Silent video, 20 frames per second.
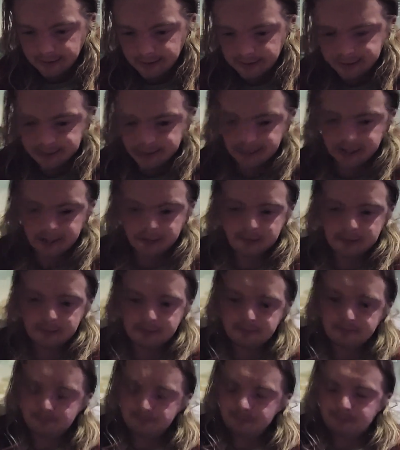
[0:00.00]
And yeah.
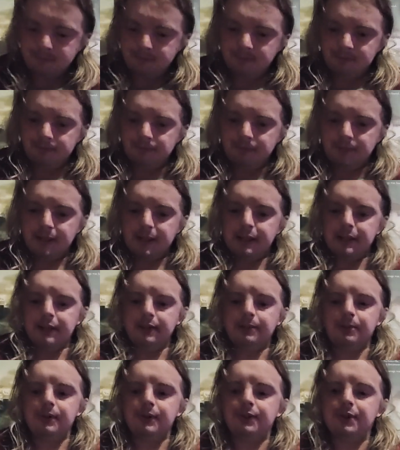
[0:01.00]
And
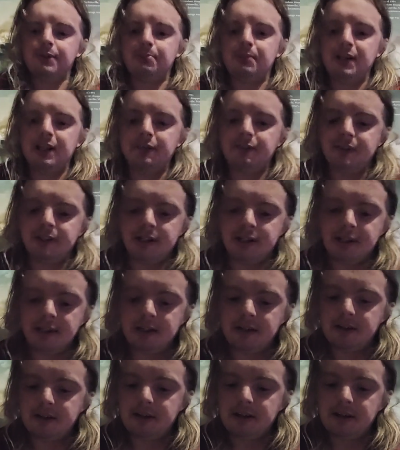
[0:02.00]
this was a bit of
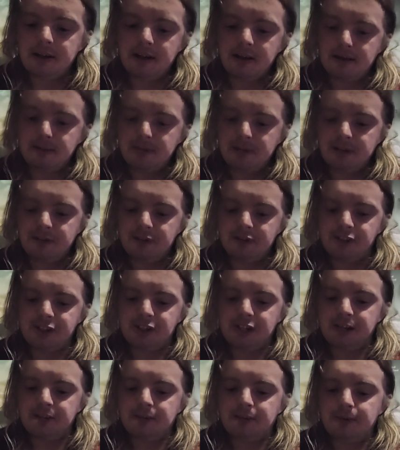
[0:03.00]
a
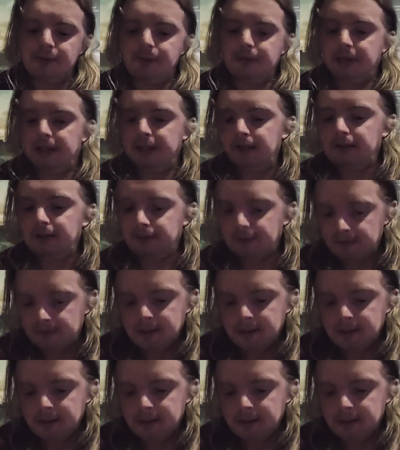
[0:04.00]
shameful thing.